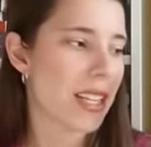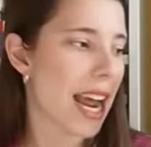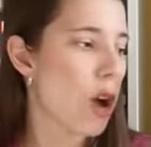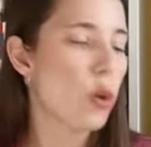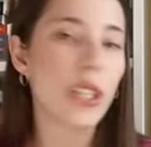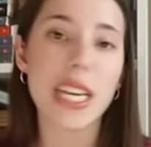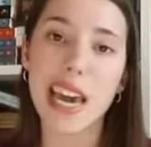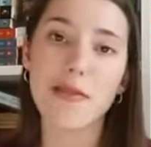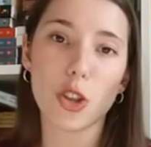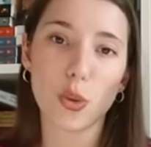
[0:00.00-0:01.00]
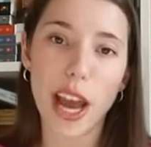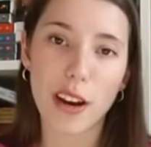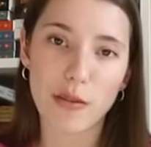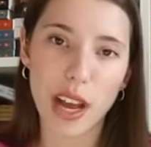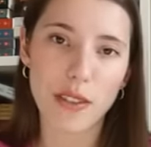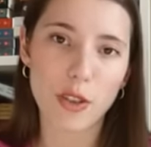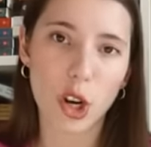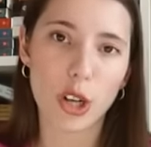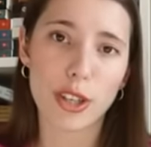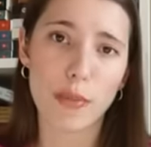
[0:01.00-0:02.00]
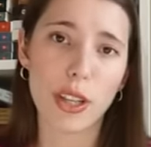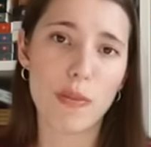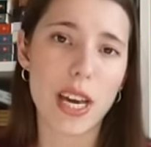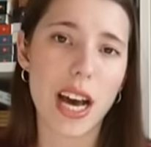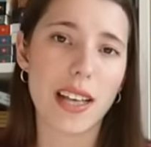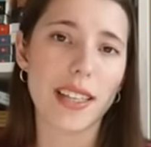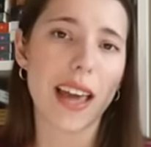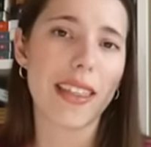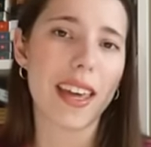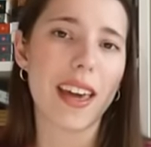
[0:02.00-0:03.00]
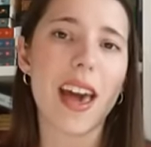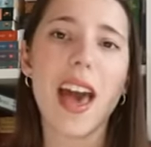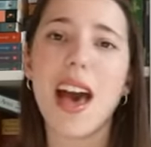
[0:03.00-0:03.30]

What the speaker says: And I only gave it 3 out of 5 stars simply because I think